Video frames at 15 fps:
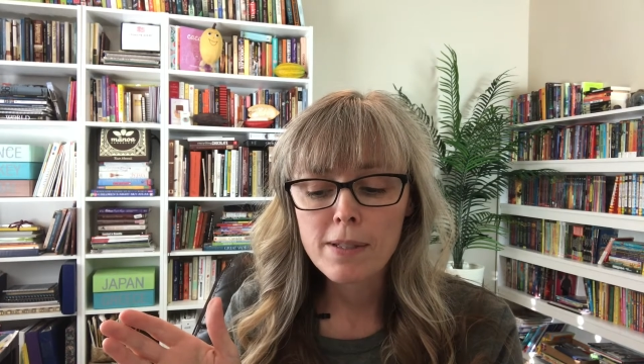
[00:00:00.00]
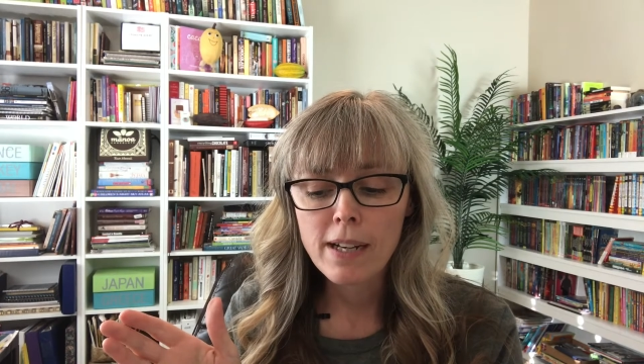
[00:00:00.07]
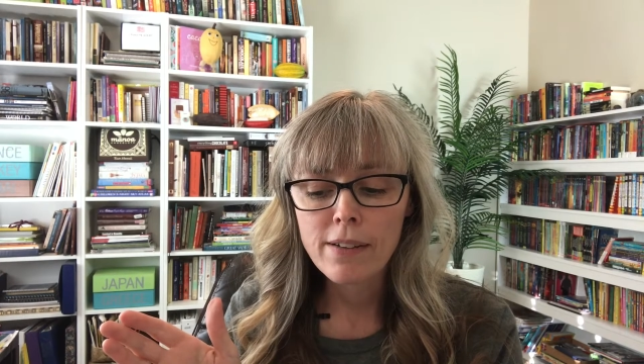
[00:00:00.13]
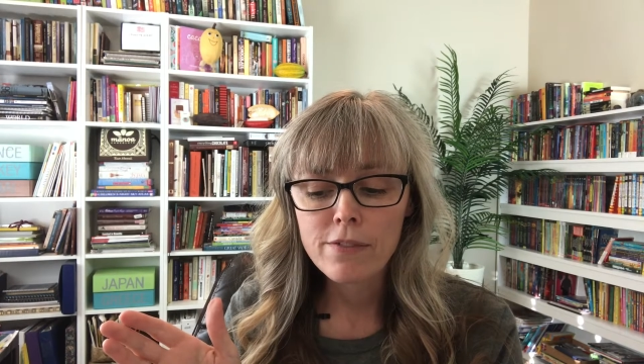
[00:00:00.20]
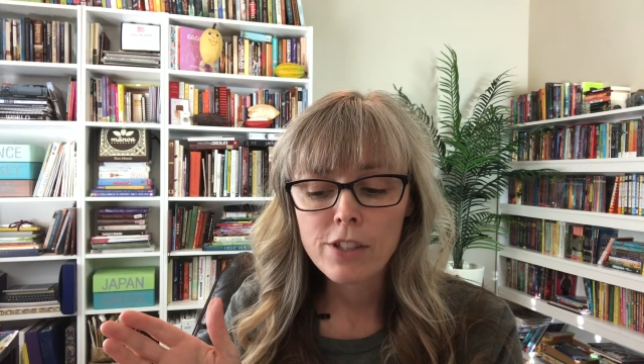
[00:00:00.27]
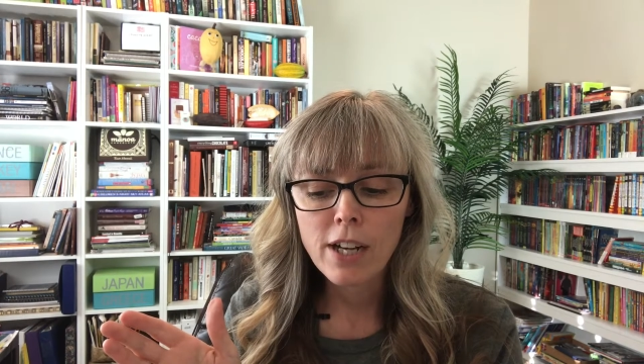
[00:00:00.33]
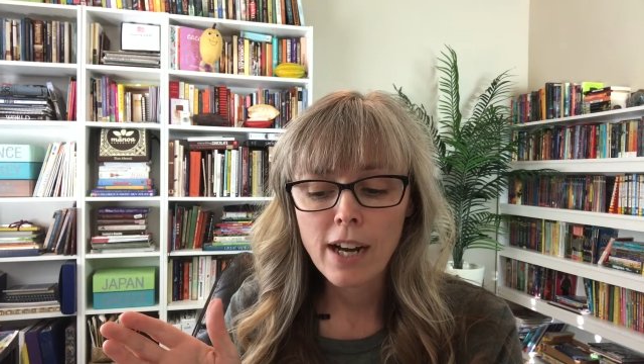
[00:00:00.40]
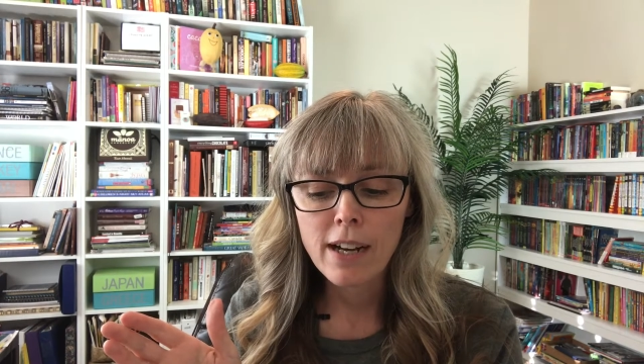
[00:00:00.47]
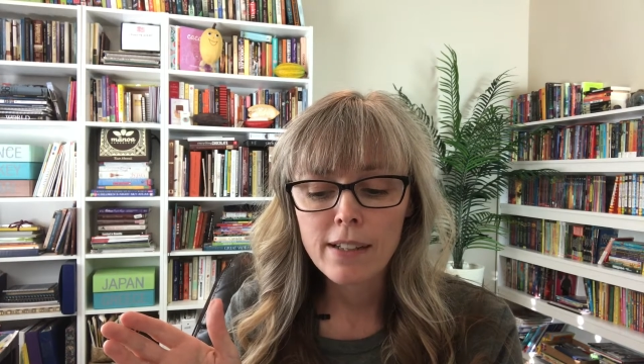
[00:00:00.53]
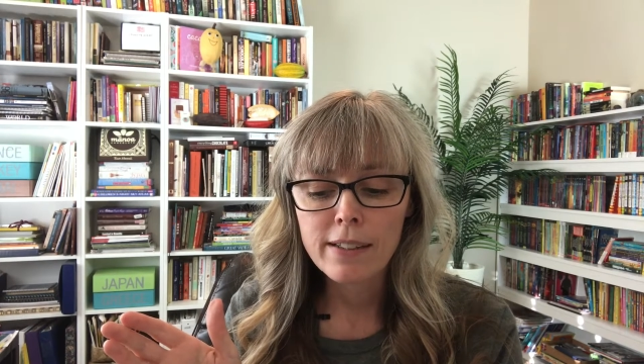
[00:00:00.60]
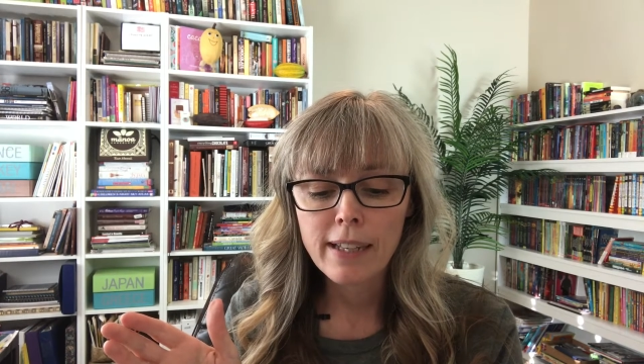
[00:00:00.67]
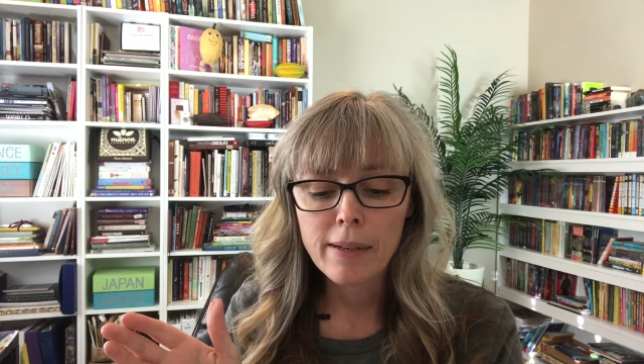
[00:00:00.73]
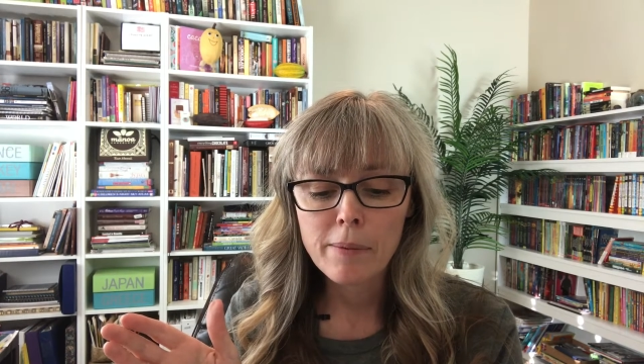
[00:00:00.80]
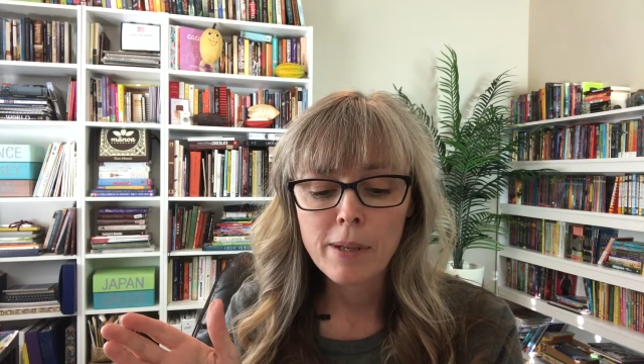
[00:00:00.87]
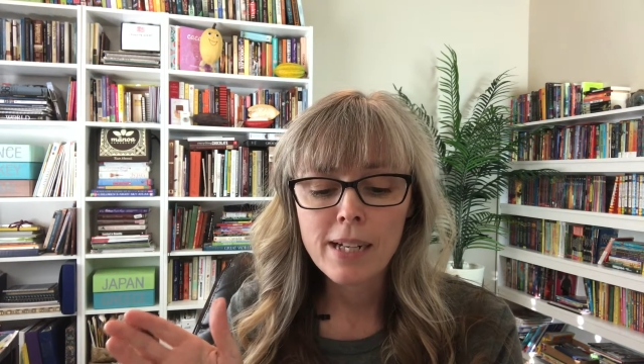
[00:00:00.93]
of child
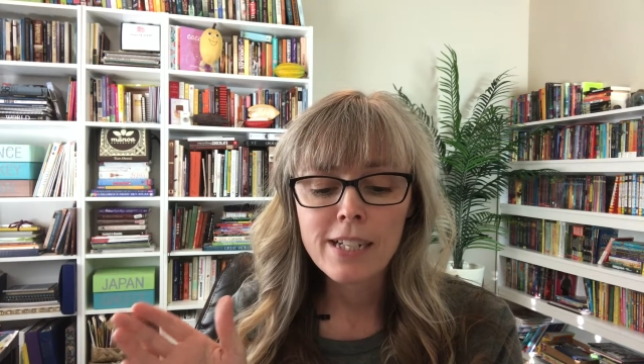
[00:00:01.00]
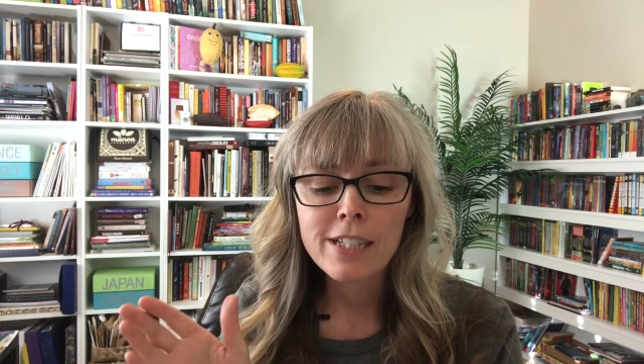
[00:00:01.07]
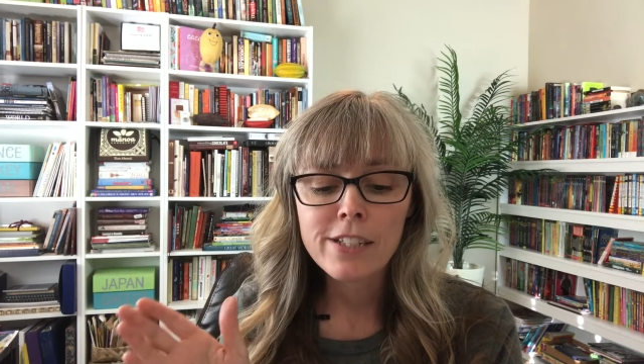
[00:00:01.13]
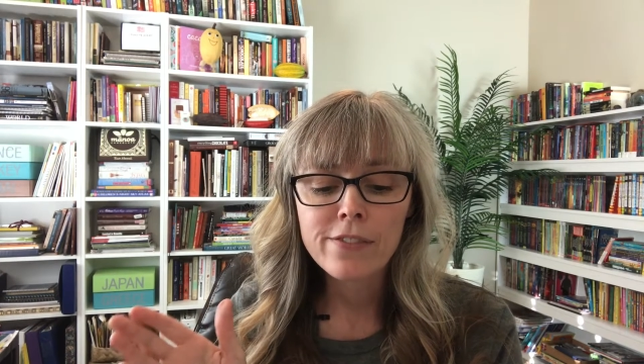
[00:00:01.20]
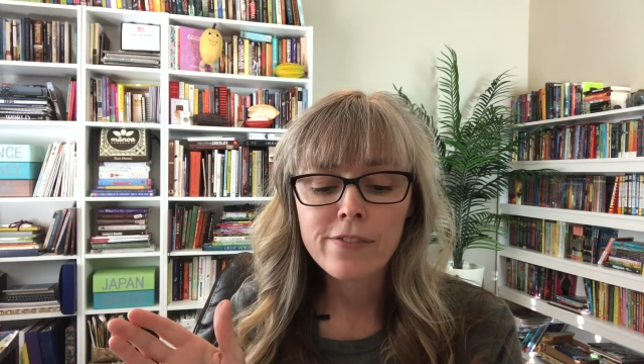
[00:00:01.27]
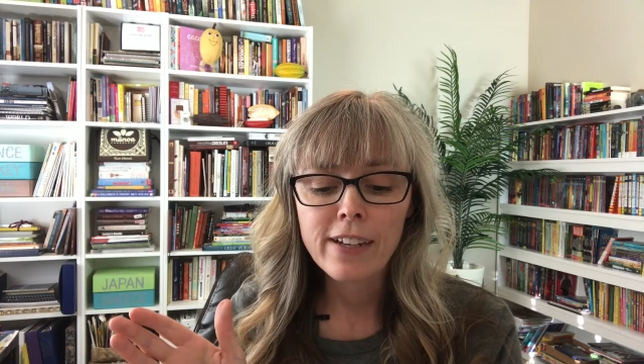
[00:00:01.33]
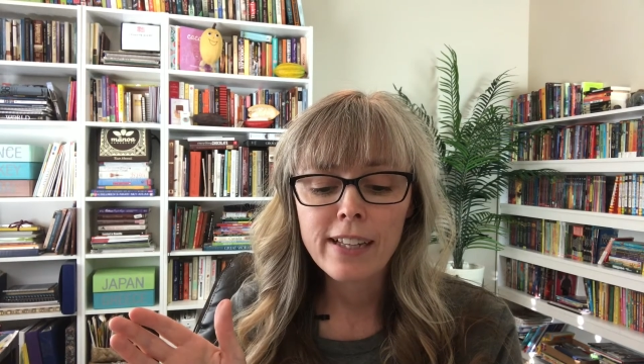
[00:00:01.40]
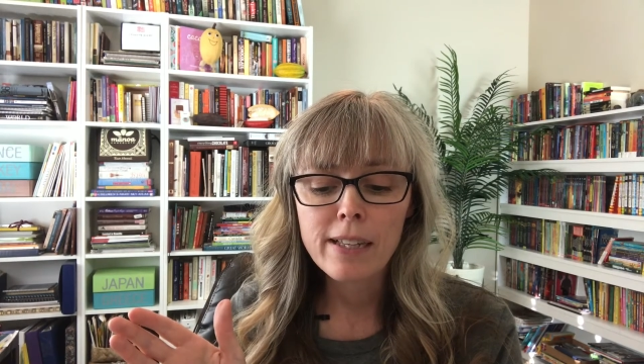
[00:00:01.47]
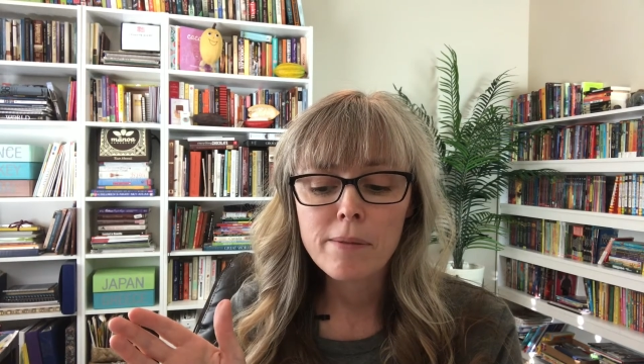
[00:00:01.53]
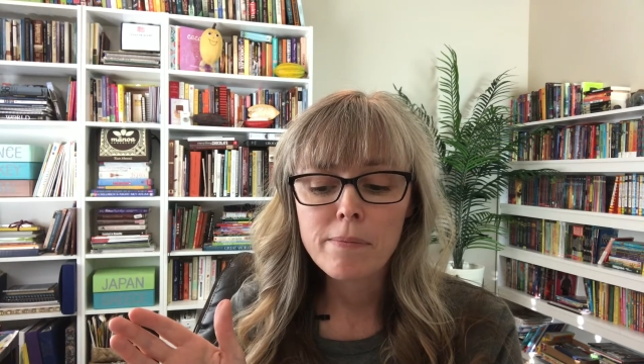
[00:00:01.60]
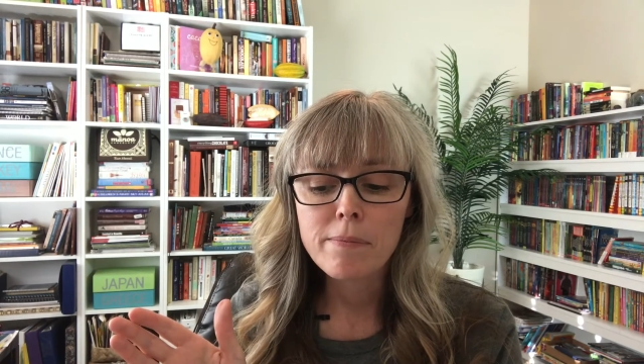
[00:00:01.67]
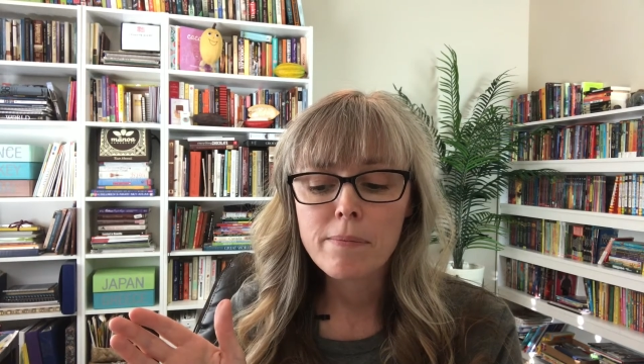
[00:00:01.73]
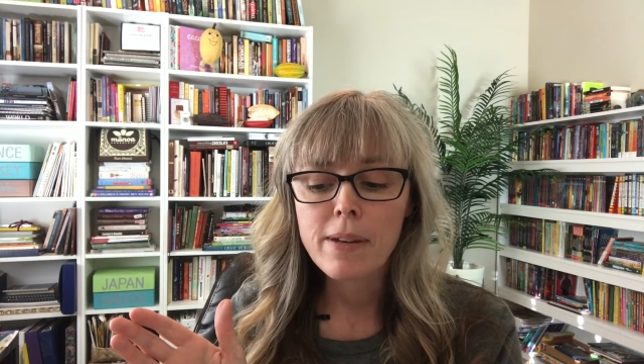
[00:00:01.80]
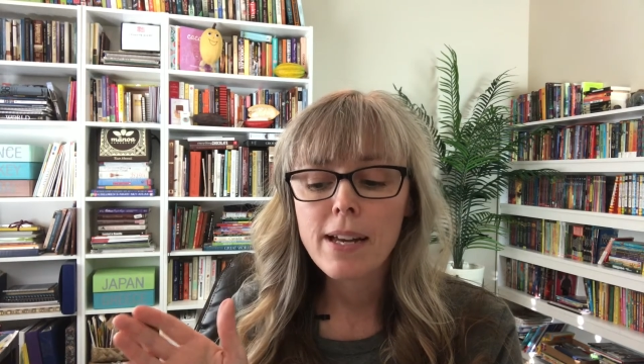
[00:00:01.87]
labor and develop